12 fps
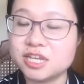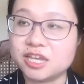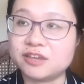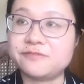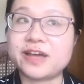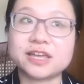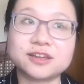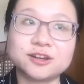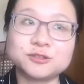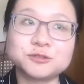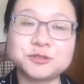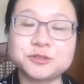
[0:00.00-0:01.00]
if I
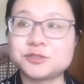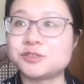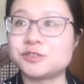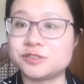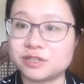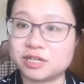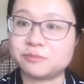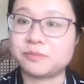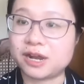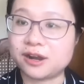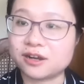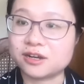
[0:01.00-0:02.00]
go to a
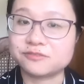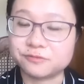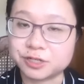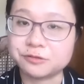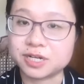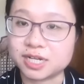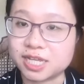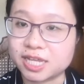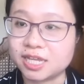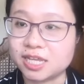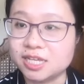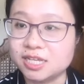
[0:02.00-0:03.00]
bar
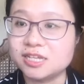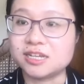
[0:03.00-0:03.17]
frequently